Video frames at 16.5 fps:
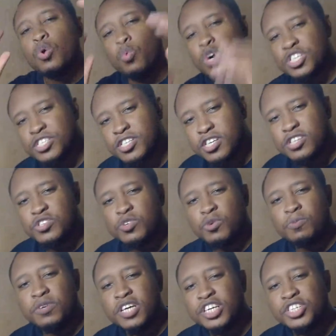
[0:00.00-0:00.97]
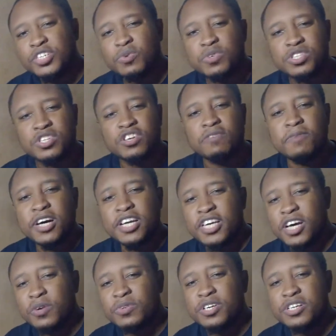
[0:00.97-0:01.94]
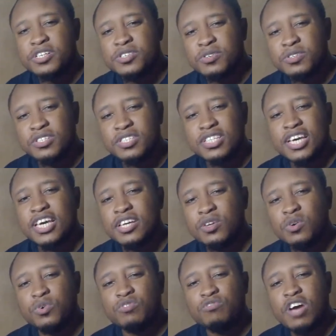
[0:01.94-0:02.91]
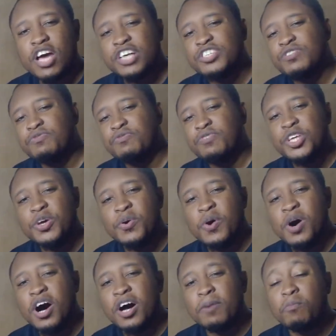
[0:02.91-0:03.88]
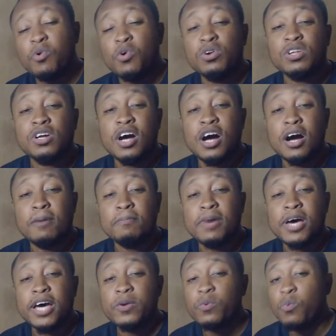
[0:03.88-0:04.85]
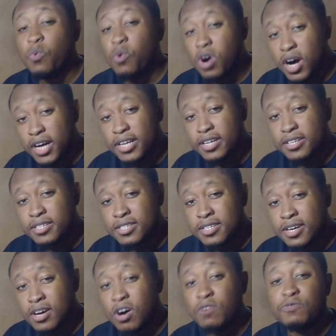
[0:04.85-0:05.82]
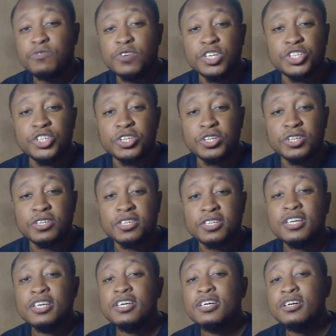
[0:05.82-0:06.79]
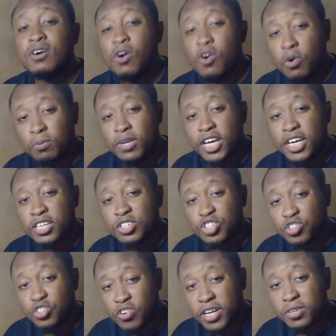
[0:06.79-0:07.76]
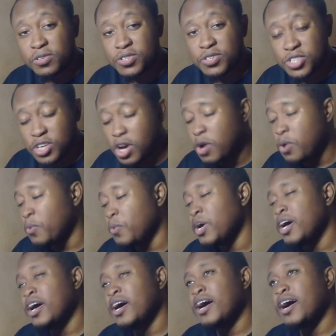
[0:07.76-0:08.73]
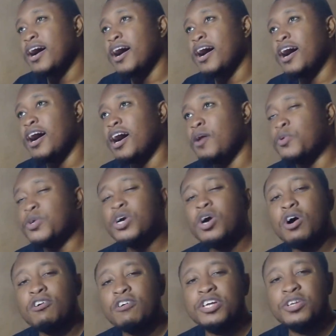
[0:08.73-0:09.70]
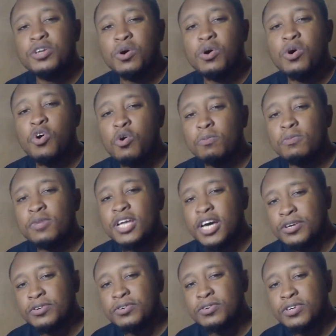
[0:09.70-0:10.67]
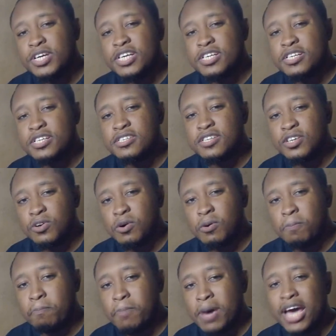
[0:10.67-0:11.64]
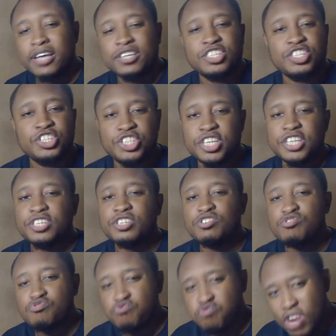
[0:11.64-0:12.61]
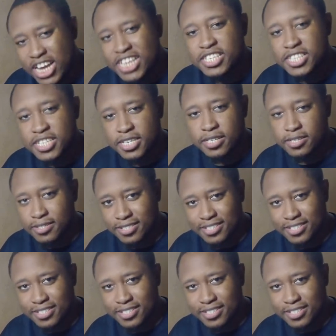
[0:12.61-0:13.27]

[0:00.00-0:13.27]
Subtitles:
What's good, Super Nation? What's good, everybody out there? So today, doing a reaction video on Mortal Kombat 1 official Homelander trailer. So, we already know Homelander is, you know, batshit crazy.